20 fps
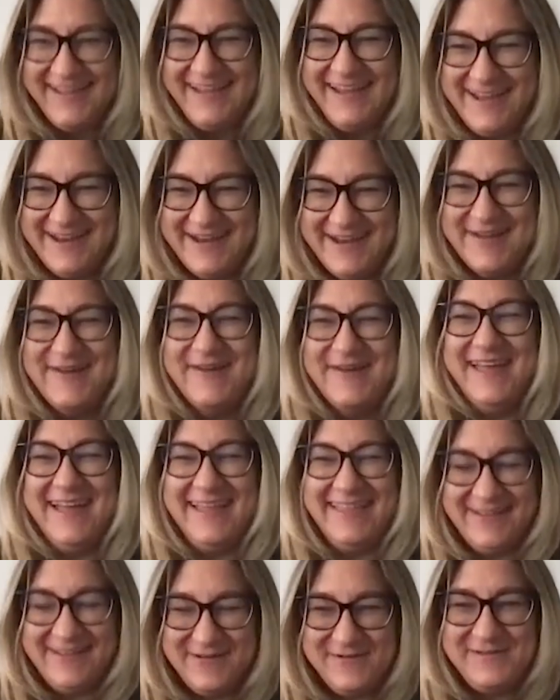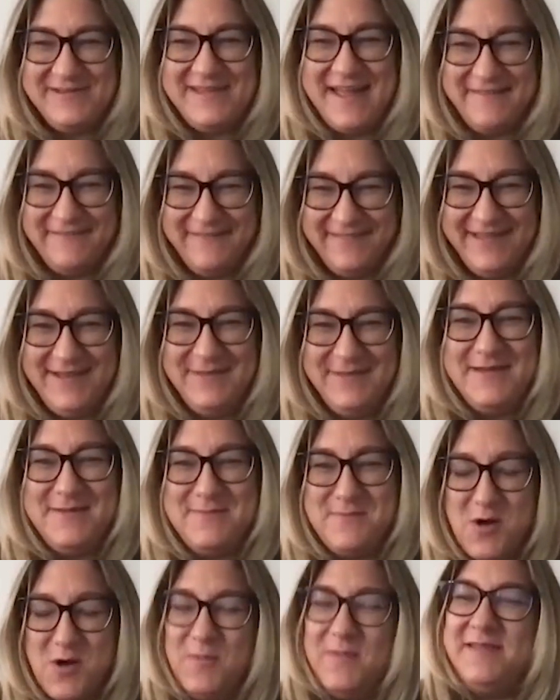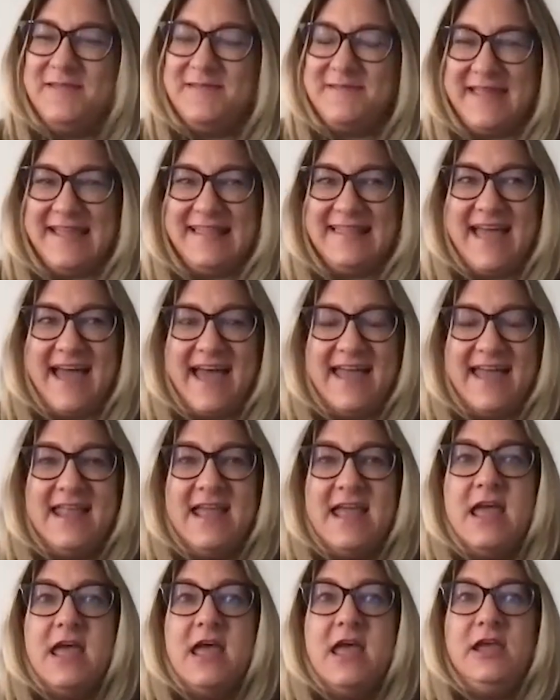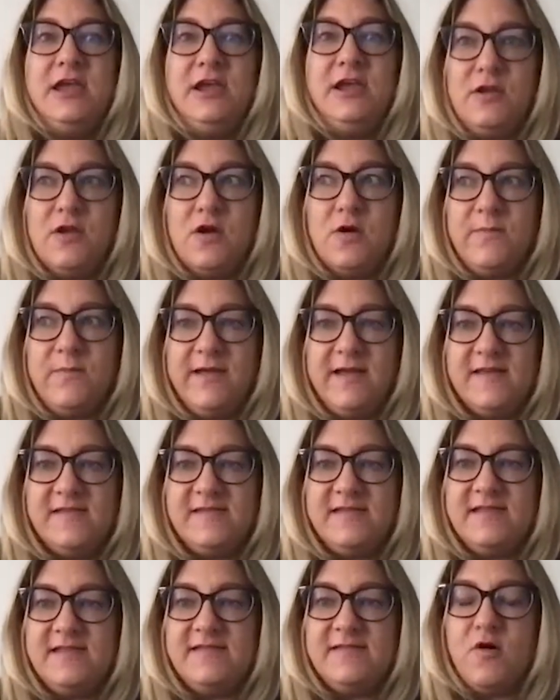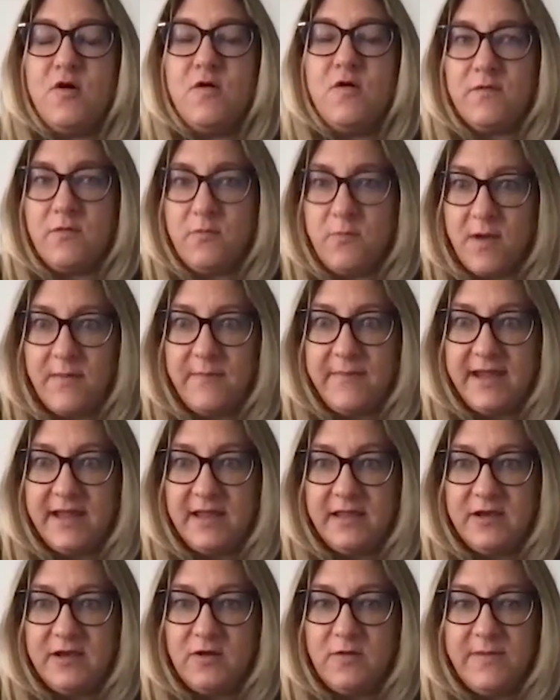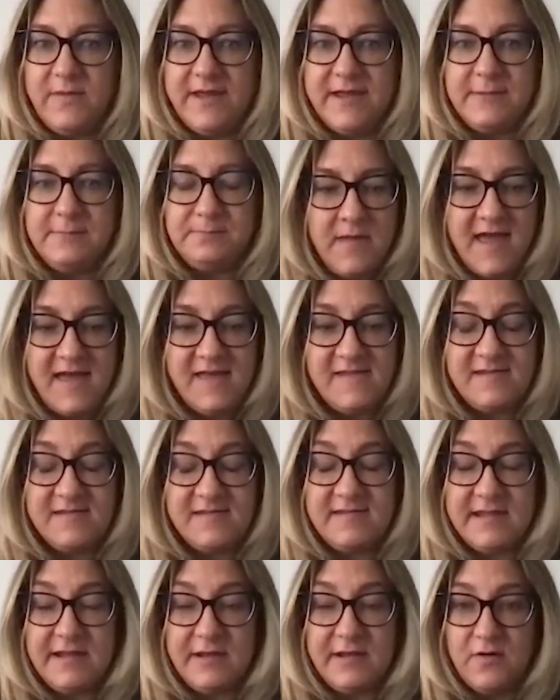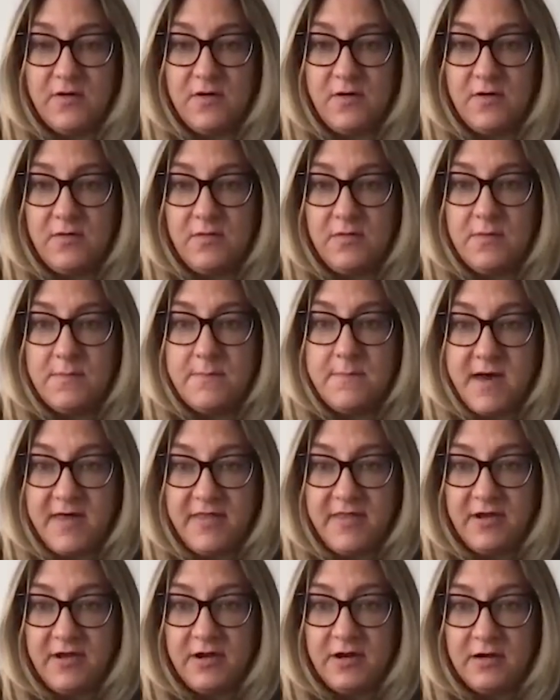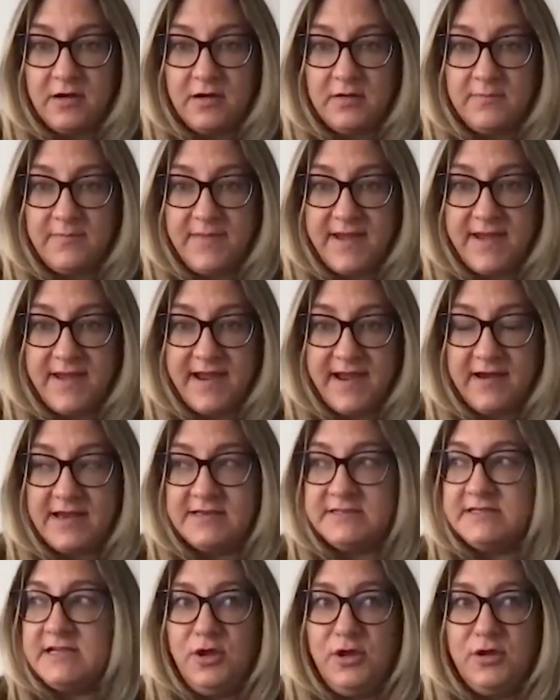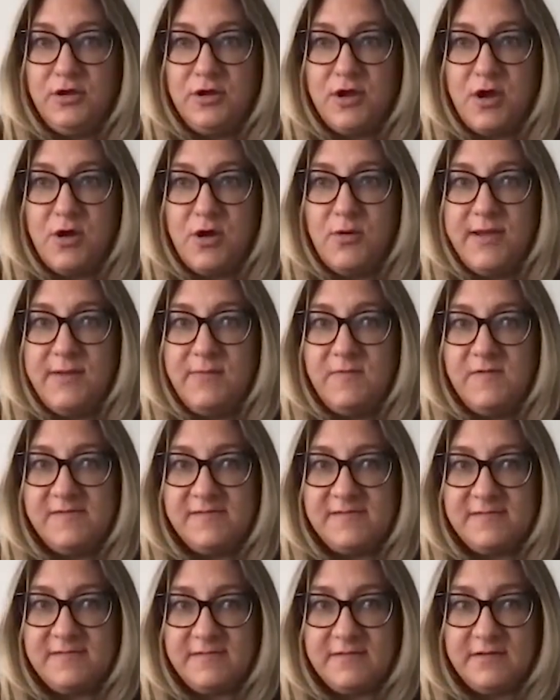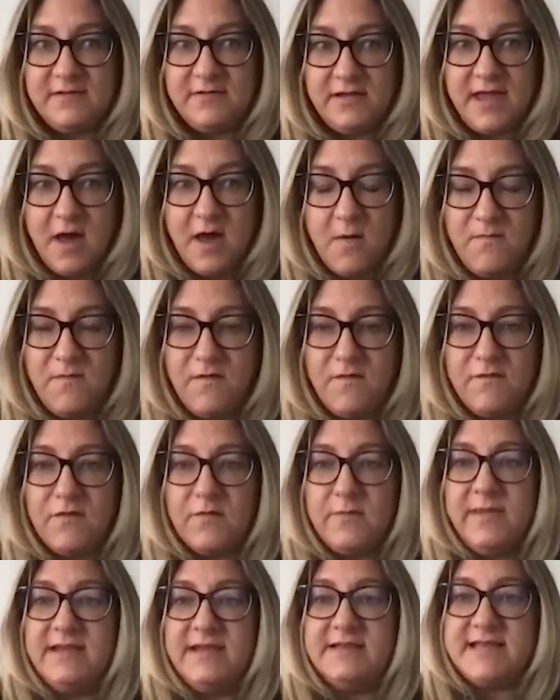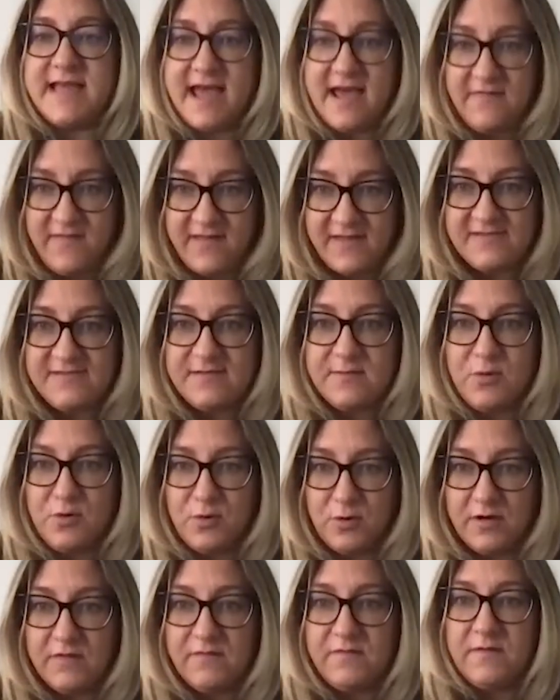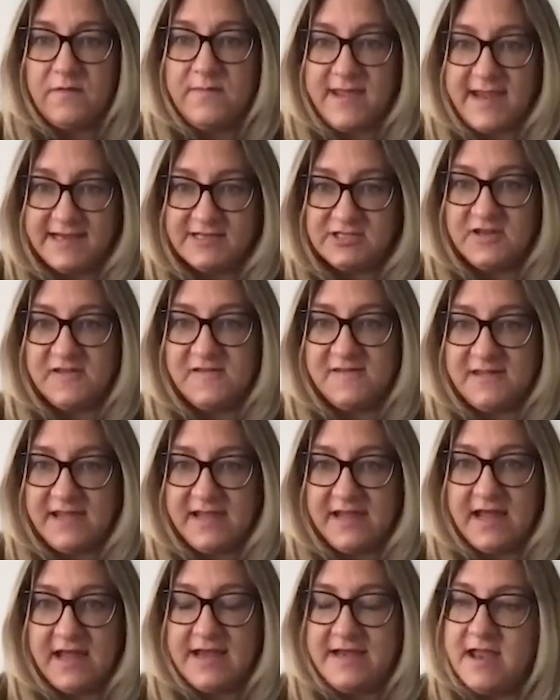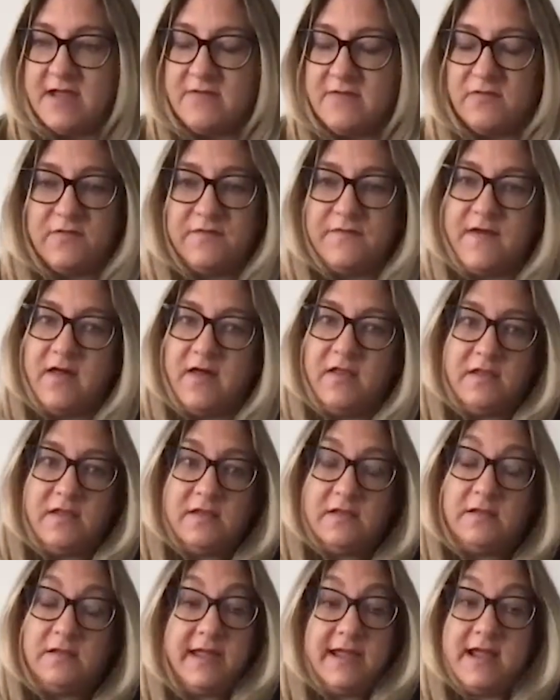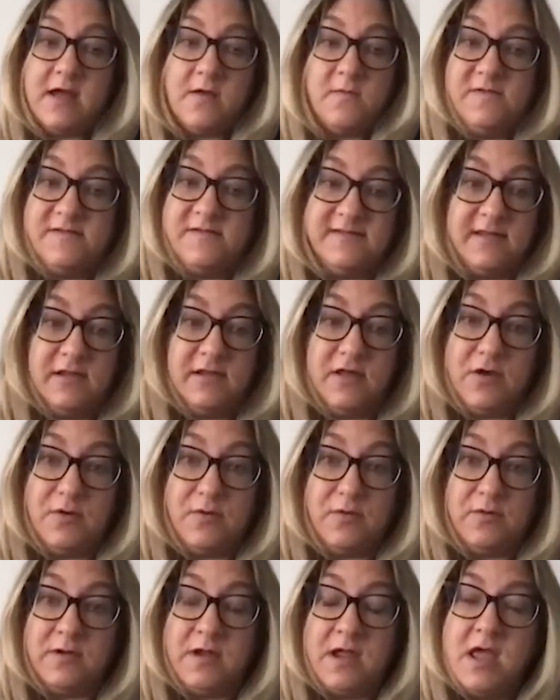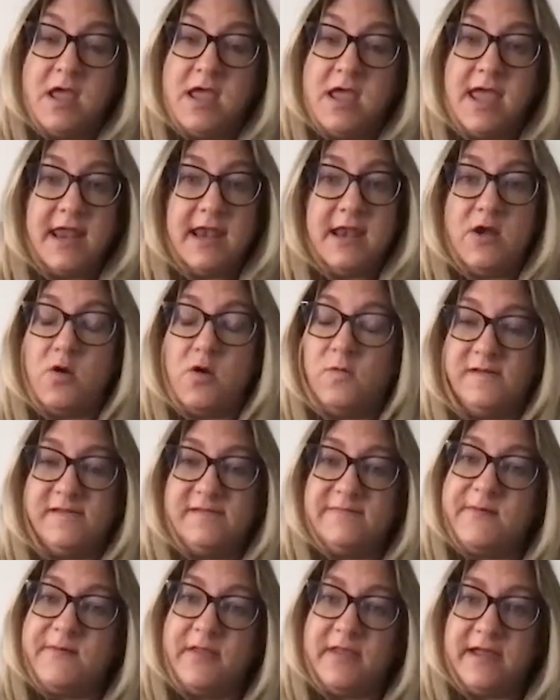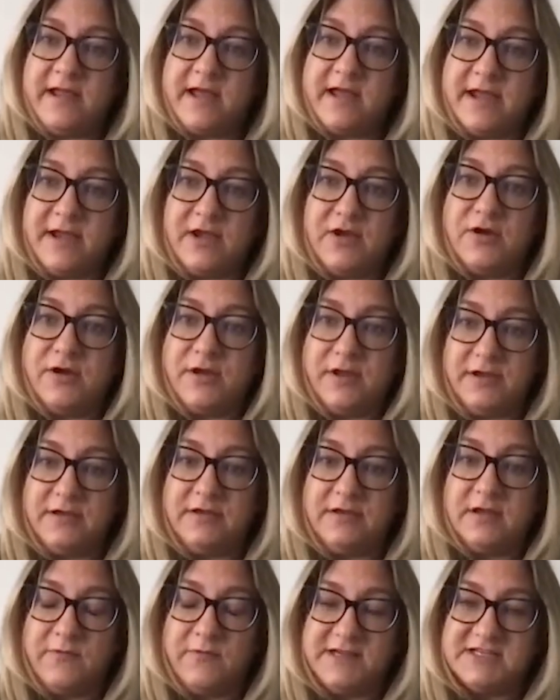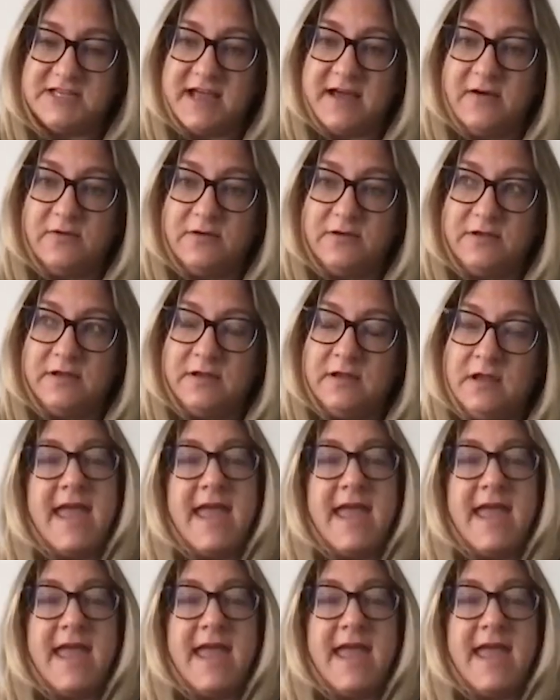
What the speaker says: You know, like there's definitely been moments like that, you know, because it's overwhelming a little bit as a single mother, parent. You know, it was helpful for me to have that support from the agency. I never felt like I was alone, and I always felt like I could reach out.